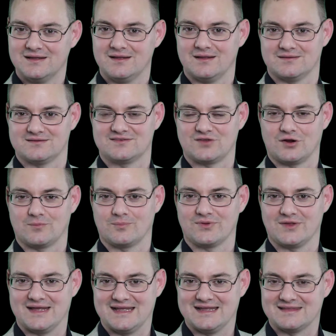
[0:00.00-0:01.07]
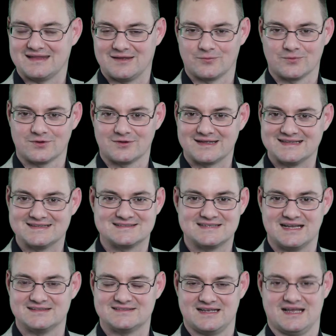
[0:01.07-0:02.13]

and start playing that really intense